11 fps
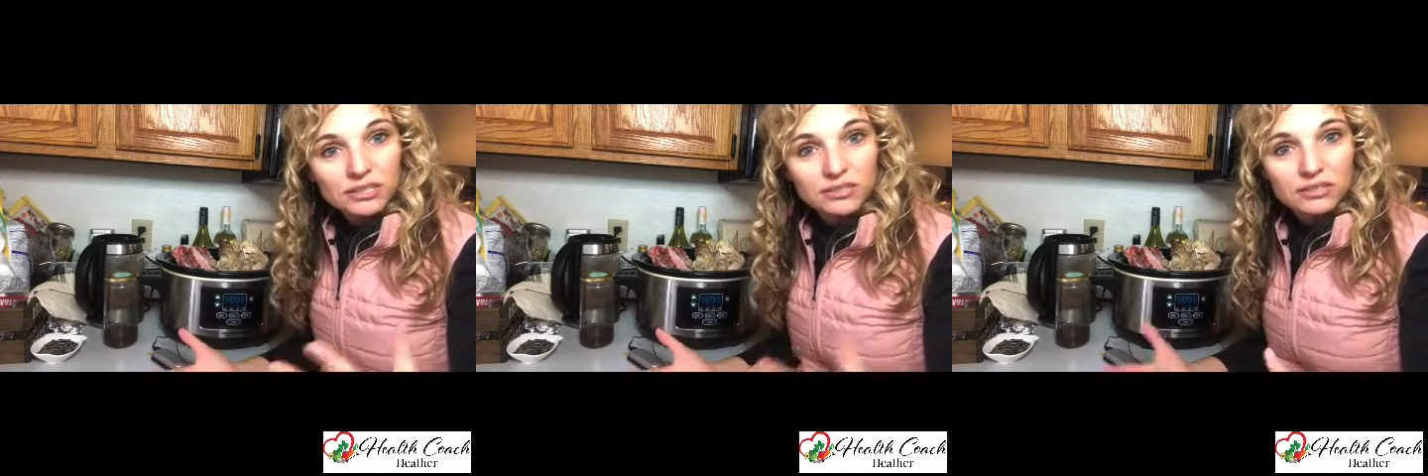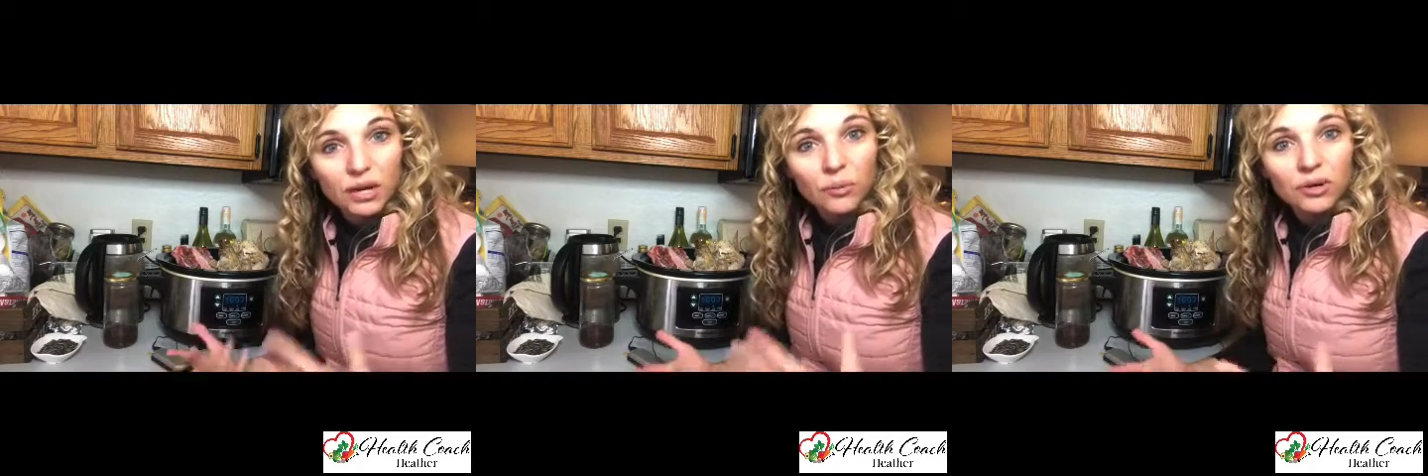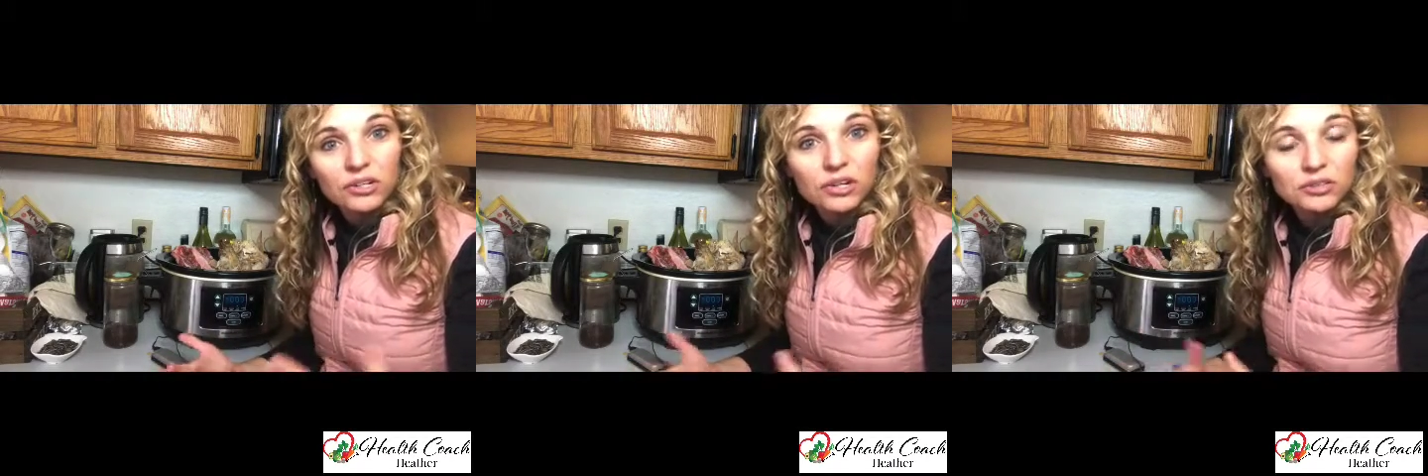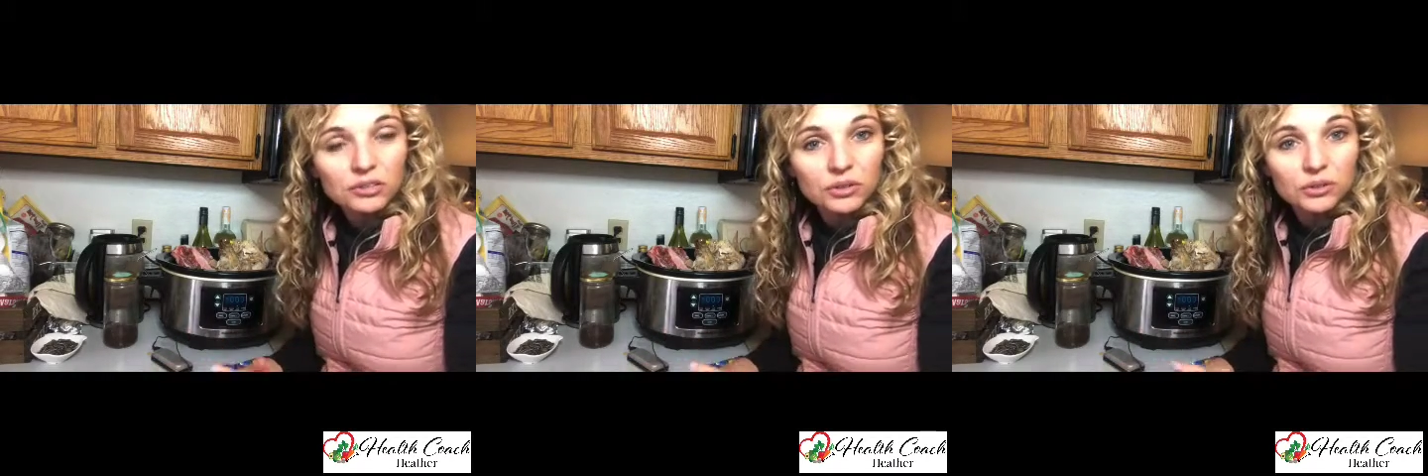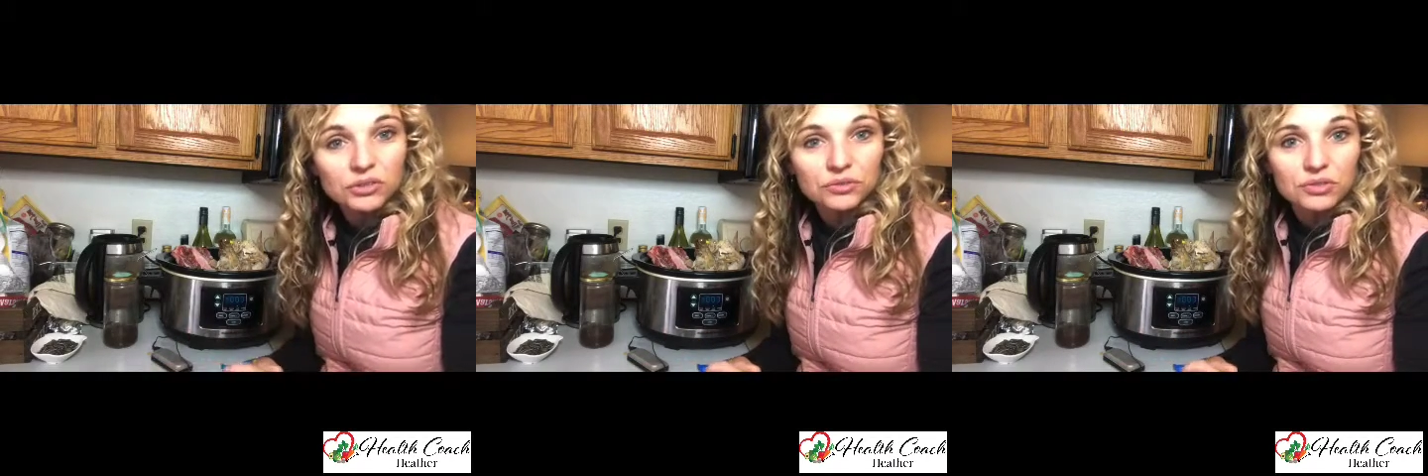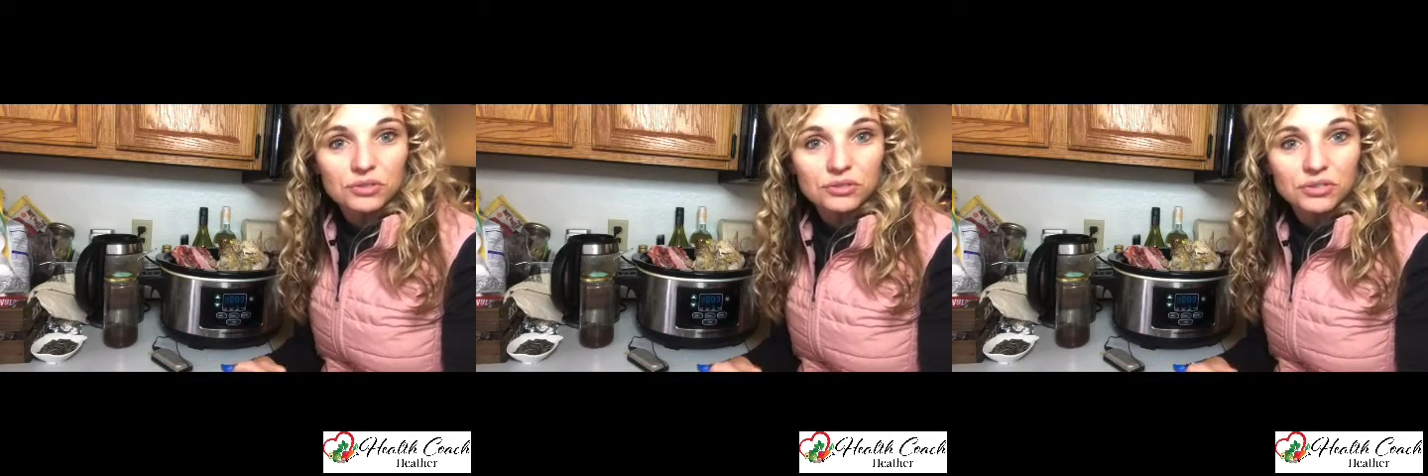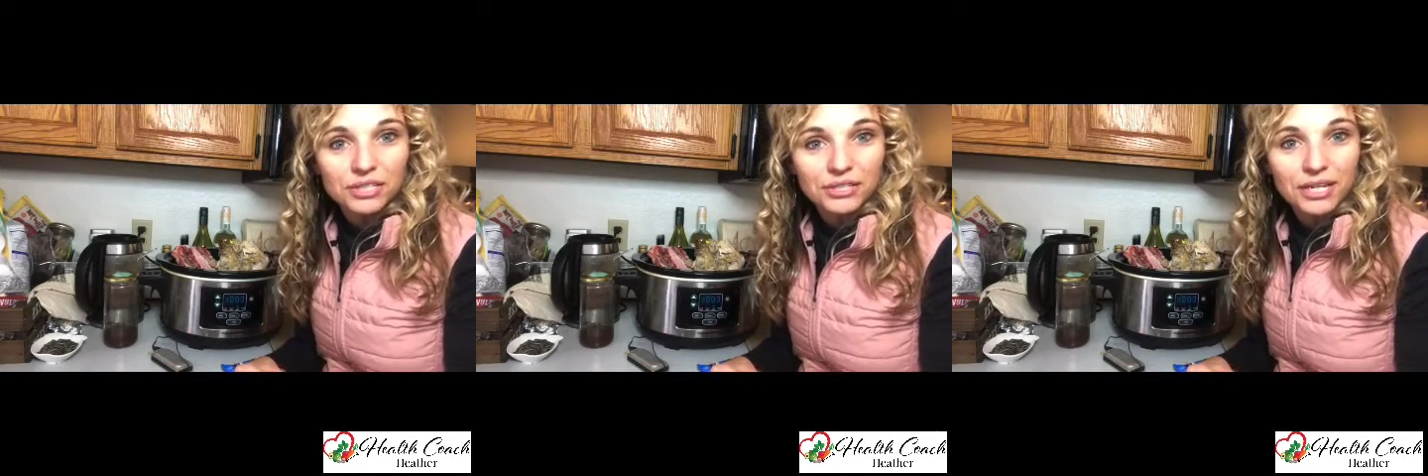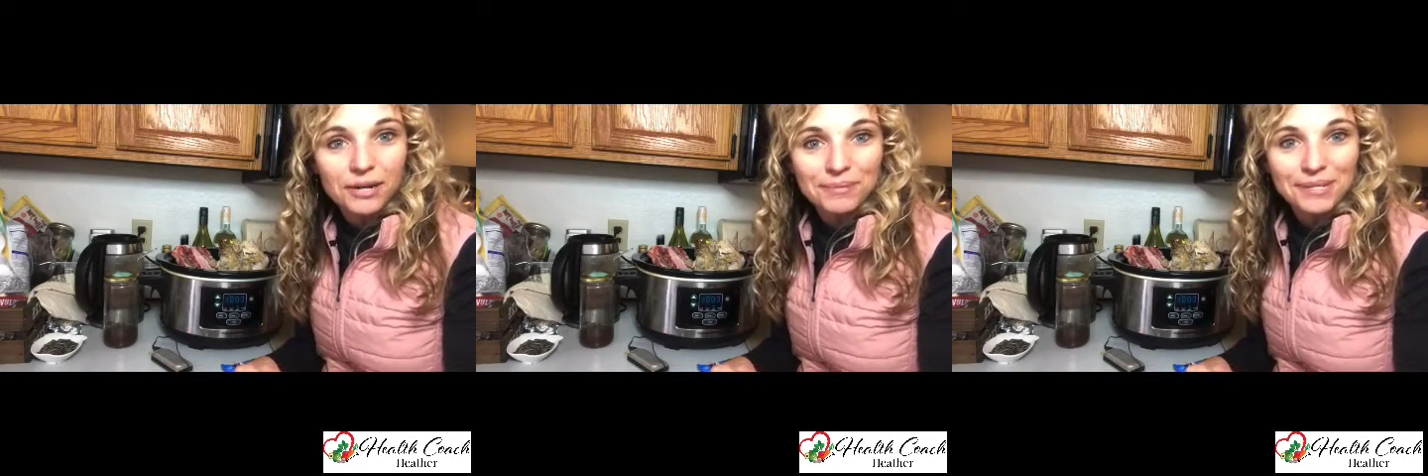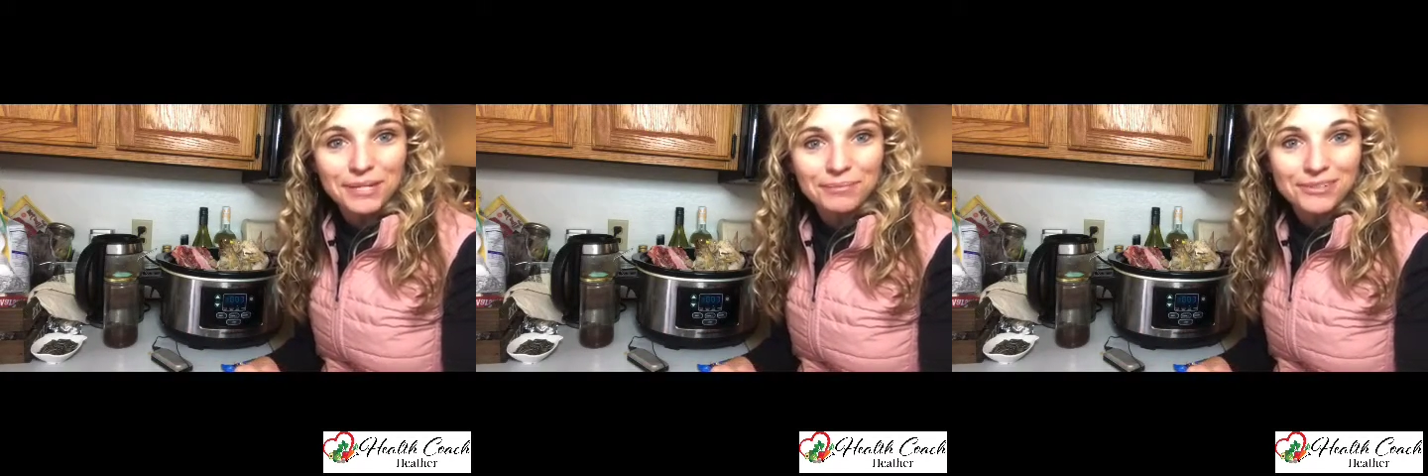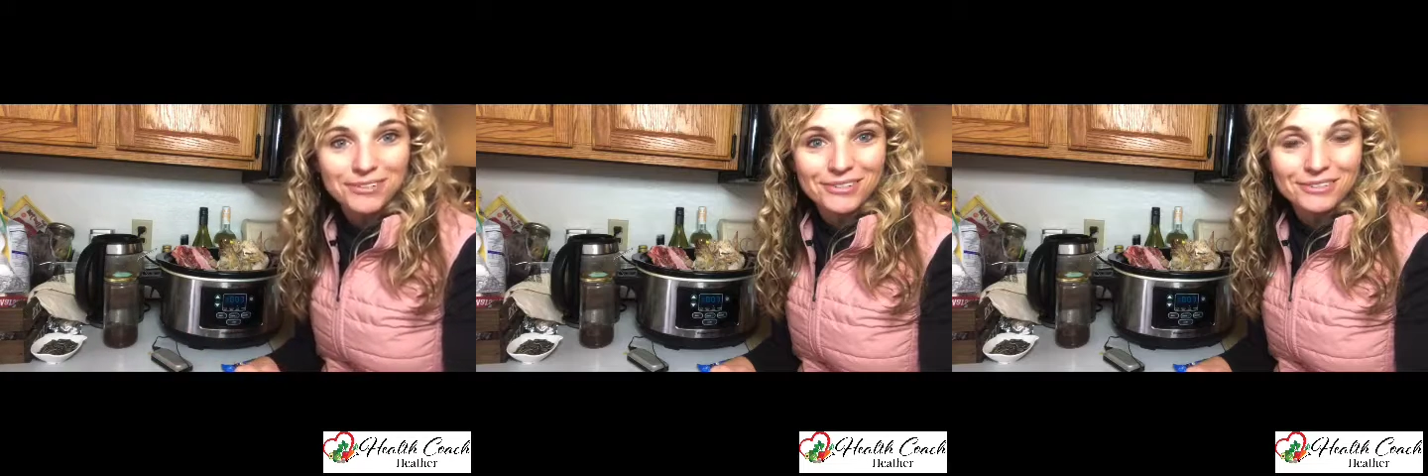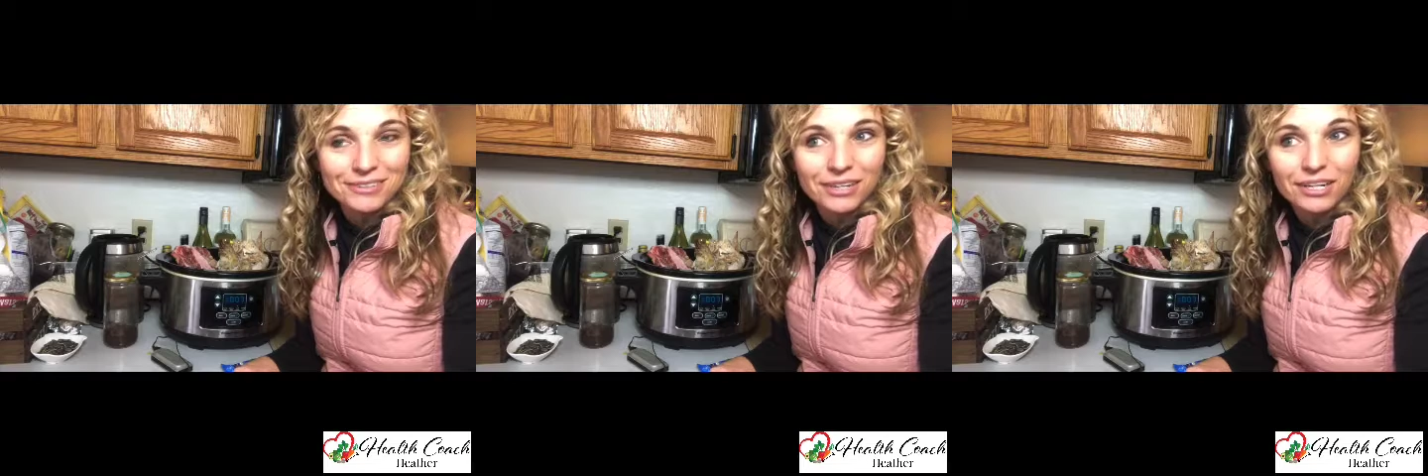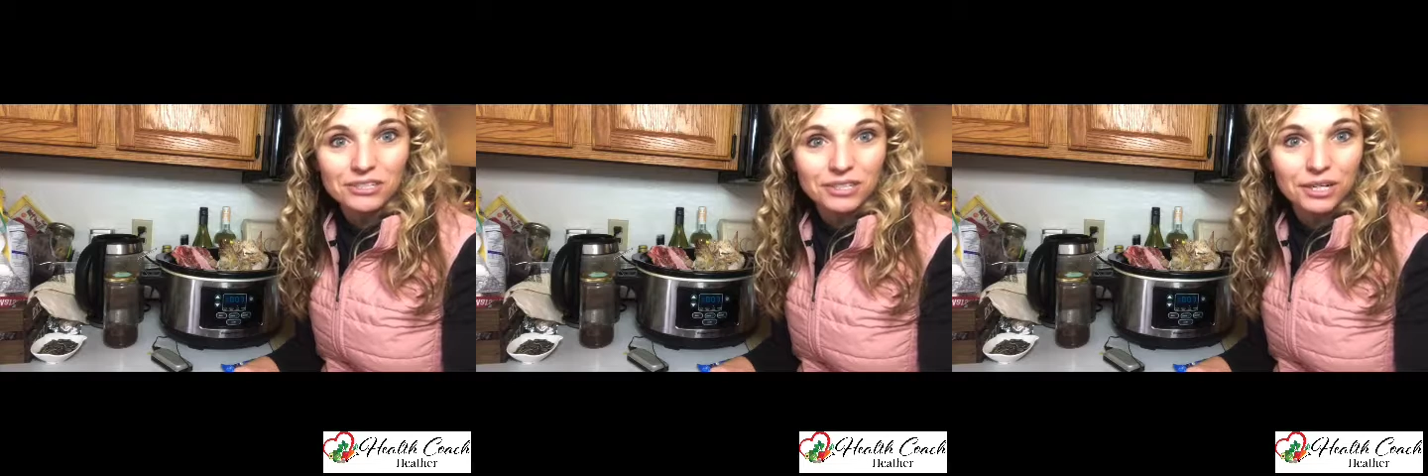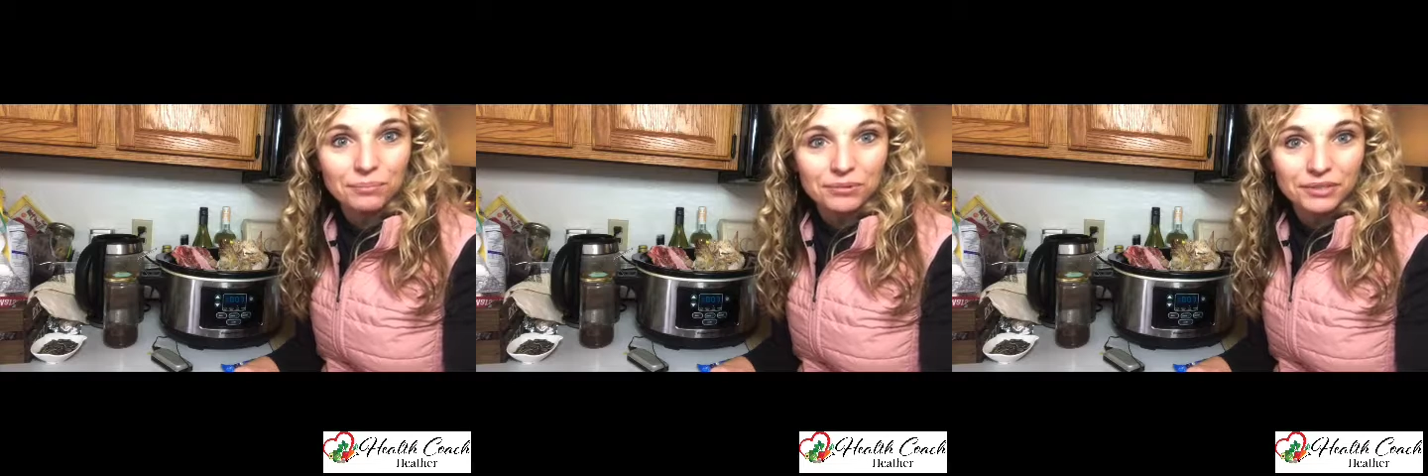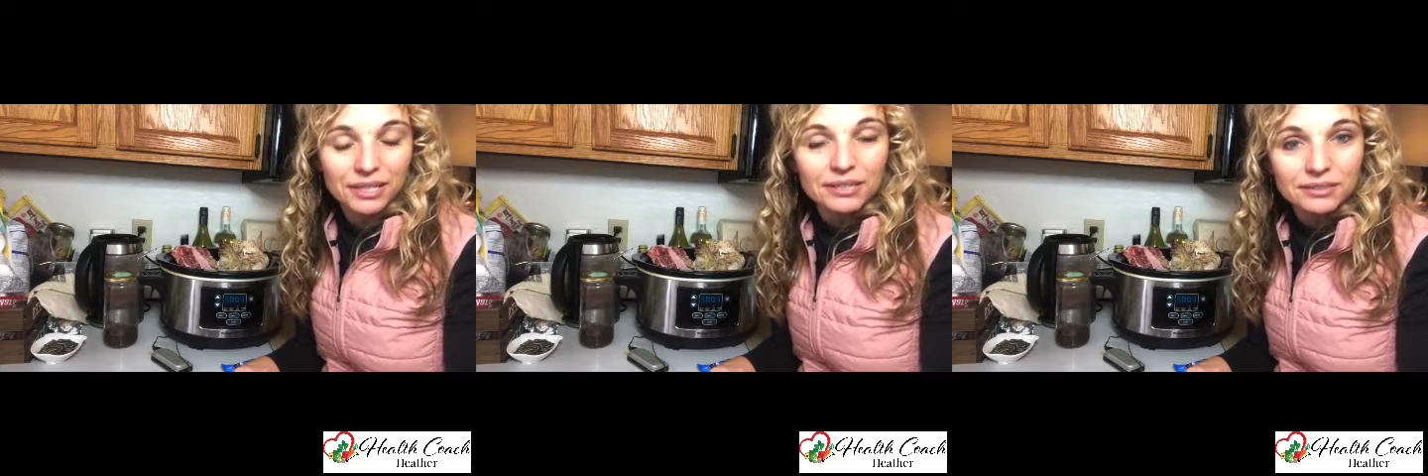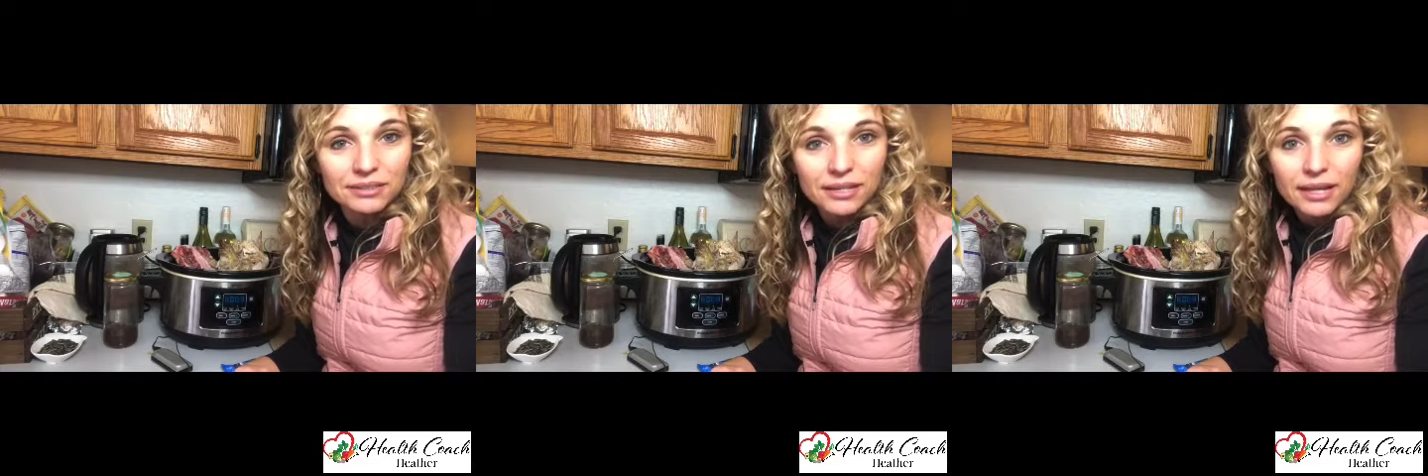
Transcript: and start working on your goals for the new year coming up in just, a couple days.